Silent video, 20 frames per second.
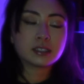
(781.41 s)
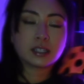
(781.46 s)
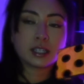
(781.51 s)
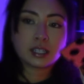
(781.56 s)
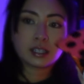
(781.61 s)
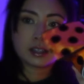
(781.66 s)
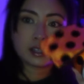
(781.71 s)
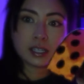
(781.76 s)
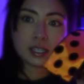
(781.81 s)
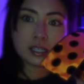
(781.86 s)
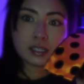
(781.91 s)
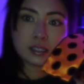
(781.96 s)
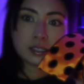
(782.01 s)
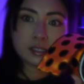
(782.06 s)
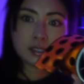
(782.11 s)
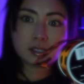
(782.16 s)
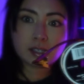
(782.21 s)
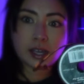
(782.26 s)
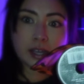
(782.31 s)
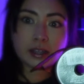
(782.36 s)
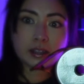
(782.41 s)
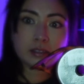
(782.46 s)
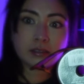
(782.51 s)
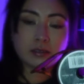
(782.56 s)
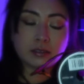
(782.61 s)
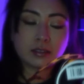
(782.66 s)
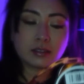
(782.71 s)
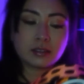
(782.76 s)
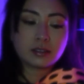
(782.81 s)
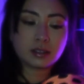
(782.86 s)
like this,
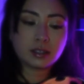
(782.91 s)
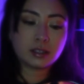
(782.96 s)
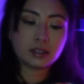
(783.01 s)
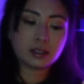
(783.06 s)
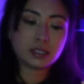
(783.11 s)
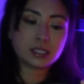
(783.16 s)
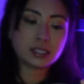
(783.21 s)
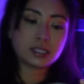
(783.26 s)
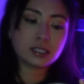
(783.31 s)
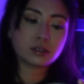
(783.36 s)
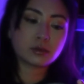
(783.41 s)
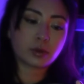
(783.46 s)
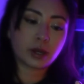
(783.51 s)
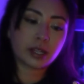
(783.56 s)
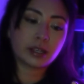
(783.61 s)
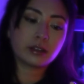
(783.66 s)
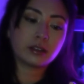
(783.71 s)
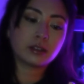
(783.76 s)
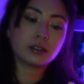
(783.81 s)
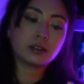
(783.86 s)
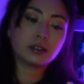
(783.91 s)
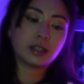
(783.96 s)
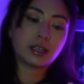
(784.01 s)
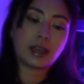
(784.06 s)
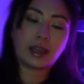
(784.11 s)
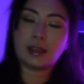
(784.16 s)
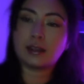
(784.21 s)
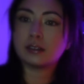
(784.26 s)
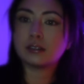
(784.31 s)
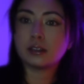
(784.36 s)
this is regularly
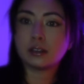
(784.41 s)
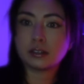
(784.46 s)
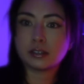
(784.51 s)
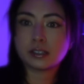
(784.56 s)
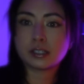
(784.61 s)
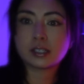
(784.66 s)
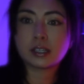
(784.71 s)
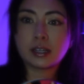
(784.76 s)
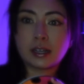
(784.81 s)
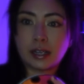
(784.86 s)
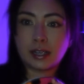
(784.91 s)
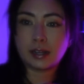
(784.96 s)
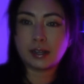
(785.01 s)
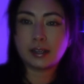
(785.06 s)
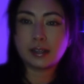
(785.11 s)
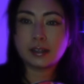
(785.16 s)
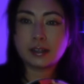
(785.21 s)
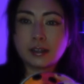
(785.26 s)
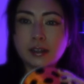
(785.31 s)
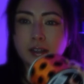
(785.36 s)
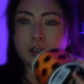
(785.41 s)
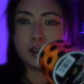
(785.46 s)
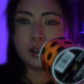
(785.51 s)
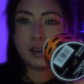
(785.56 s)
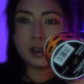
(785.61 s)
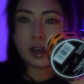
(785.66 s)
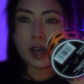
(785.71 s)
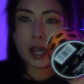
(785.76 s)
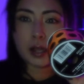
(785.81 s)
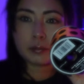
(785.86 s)
$8 Canadian.
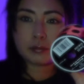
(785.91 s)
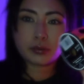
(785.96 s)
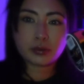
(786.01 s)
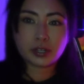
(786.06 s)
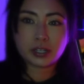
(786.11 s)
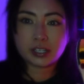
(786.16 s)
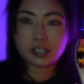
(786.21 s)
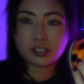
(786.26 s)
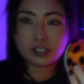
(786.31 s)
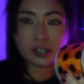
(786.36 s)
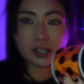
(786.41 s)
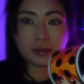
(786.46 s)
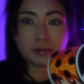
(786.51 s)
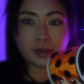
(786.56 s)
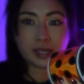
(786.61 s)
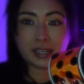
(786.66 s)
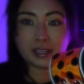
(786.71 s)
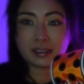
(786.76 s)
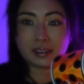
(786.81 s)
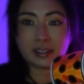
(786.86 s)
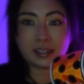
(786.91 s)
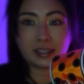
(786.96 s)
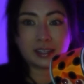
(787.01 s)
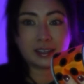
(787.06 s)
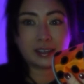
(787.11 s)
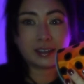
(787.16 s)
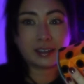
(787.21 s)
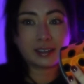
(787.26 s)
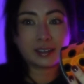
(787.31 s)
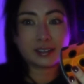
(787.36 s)
I'm pretty sure I paid
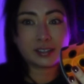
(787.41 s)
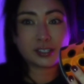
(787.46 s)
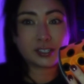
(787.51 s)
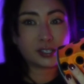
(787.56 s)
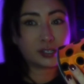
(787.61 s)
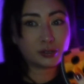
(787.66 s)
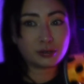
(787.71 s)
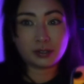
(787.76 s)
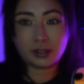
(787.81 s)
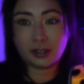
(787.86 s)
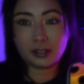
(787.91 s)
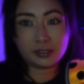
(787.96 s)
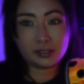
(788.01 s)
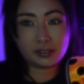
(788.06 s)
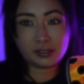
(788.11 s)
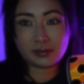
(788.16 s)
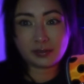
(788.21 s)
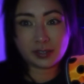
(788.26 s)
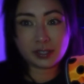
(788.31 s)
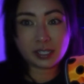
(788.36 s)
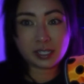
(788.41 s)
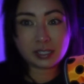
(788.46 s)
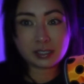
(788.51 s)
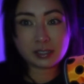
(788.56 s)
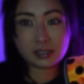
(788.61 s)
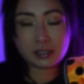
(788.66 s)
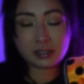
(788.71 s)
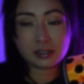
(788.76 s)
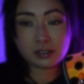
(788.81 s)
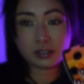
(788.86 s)
like $2 for this.
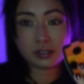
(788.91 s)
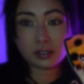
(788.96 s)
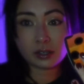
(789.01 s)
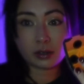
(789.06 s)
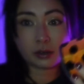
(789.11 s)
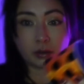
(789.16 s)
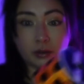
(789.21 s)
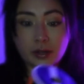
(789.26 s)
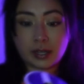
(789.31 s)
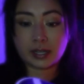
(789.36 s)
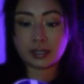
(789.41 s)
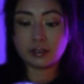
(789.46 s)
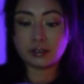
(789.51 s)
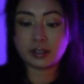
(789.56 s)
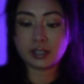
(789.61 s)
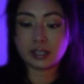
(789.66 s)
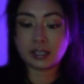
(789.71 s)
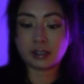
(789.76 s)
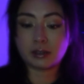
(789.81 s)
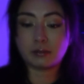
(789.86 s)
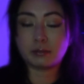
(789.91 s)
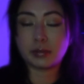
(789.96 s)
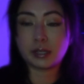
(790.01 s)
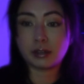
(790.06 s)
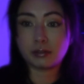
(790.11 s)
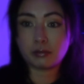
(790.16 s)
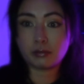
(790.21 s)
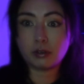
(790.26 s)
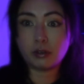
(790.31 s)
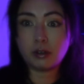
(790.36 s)
So, and you get like a
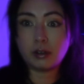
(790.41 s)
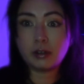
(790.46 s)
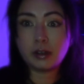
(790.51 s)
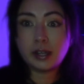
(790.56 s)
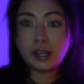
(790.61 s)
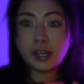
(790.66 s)
big roll,